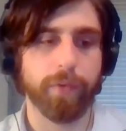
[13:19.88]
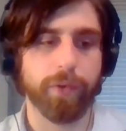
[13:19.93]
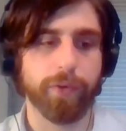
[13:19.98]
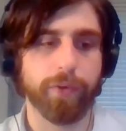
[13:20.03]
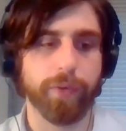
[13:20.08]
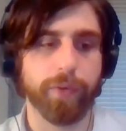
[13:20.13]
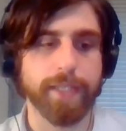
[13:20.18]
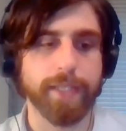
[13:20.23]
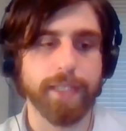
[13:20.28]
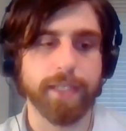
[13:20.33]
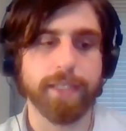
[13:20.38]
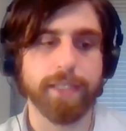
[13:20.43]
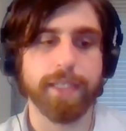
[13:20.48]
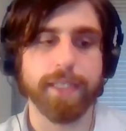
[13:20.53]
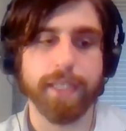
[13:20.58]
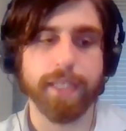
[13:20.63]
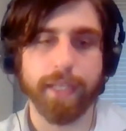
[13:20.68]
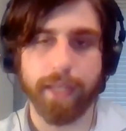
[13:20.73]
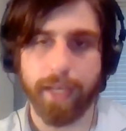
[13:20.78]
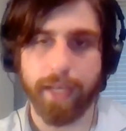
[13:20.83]
creates a
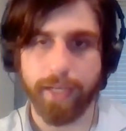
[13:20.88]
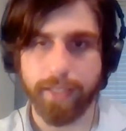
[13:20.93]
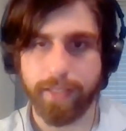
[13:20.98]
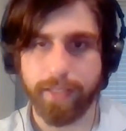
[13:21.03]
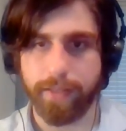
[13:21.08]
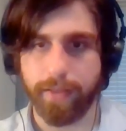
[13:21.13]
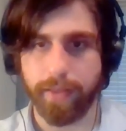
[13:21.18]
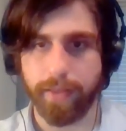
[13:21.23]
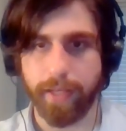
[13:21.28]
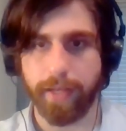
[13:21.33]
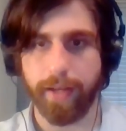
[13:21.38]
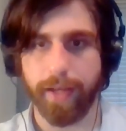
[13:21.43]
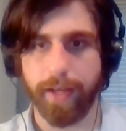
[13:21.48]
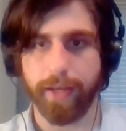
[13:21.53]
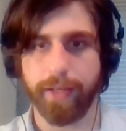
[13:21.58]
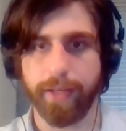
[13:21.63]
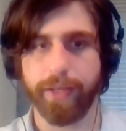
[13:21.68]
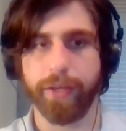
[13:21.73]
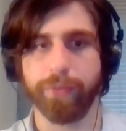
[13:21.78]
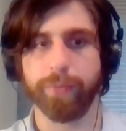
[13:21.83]
disconnect that the
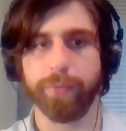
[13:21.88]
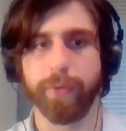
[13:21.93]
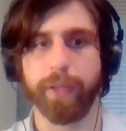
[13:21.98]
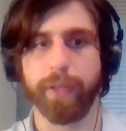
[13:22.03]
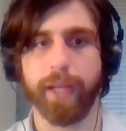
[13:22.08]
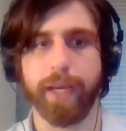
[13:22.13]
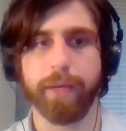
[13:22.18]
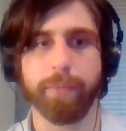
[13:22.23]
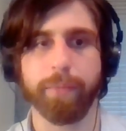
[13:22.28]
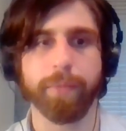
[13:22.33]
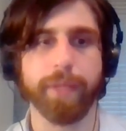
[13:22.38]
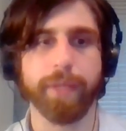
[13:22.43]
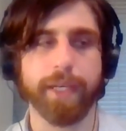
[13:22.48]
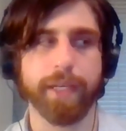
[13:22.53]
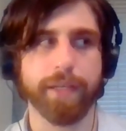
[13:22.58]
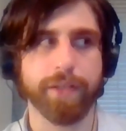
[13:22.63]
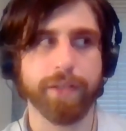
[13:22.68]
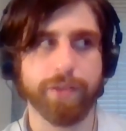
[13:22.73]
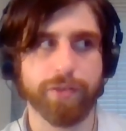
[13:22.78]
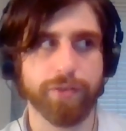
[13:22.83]
neg can
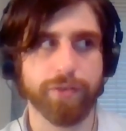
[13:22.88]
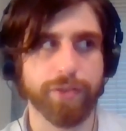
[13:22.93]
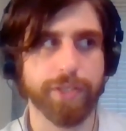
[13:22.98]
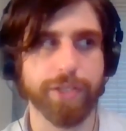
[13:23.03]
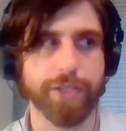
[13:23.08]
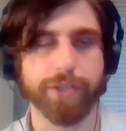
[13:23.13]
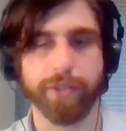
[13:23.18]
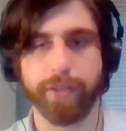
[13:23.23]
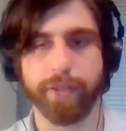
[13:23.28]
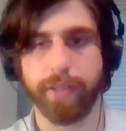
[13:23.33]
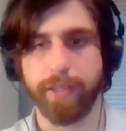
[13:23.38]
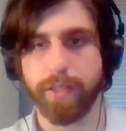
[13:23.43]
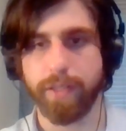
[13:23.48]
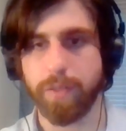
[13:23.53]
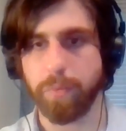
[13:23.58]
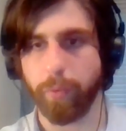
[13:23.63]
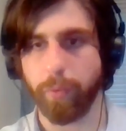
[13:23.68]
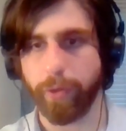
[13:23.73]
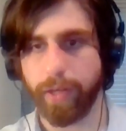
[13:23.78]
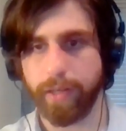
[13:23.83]
reliably strategically
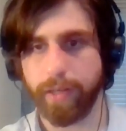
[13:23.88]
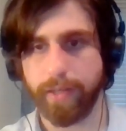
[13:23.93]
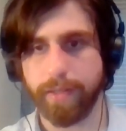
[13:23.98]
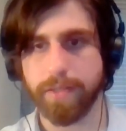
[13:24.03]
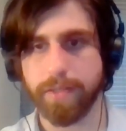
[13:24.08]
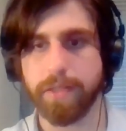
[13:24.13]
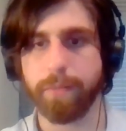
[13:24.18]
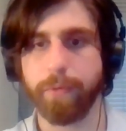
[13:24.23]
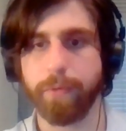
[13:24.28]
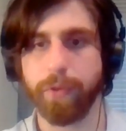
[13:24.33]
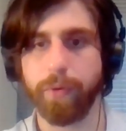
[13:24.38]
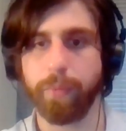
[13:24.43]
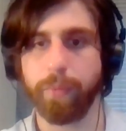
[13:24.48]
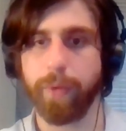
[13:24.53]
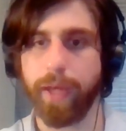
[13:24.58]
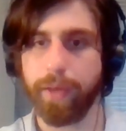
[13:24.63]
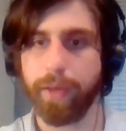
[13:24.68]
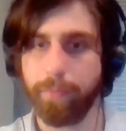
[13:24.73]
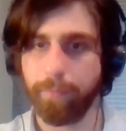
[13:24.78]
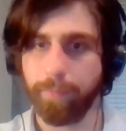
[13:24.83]
exploit in some other
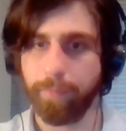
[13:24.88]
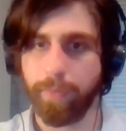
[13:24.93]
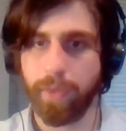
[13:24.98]
way.